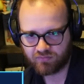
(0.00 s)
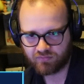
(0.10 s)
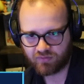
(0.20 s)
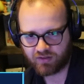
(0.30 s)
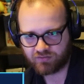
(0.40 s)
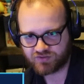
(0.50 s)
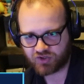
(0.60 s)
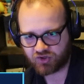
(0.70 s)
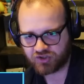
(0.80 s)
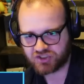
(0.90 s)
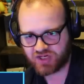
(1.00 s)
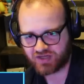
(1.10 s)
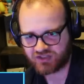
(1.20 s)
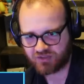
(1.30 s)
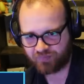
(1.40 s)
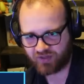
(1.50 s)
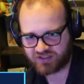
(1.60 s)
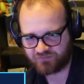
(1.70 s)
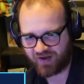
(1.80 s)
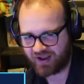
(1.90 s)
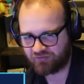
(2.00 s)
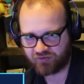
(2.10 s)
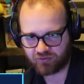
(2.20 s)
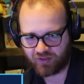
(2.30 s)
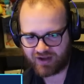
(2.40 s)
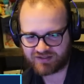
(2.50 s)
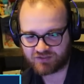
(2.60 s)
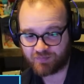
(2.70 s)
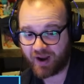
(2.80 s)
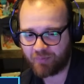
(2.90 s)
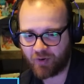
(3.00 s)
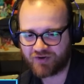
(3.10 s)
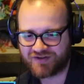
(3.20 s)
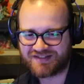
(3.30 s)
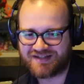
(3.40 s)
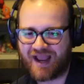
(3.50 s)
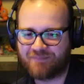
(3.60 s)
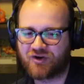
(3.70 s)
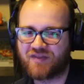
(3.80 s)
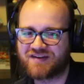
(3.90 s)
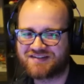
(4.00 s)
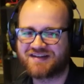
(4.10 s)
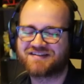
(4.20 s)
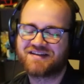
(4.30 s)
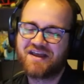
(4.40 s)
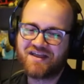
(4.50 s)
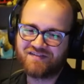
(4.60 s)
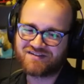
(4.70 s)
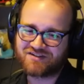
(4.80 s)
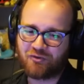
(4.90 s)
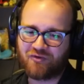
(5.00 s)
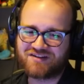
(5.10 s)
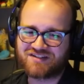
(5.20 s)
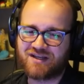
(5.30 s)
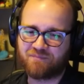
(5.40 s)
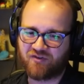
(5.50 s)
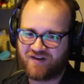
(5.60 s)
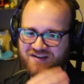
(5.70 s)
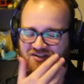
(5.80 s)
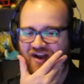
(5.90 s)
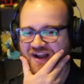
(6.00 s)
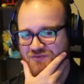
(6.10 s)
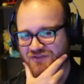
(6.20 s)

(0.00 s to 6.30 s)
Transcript: I think there's a good chance the +5 here locks us. My opponent snapped. Okay, this is a risky Professor X with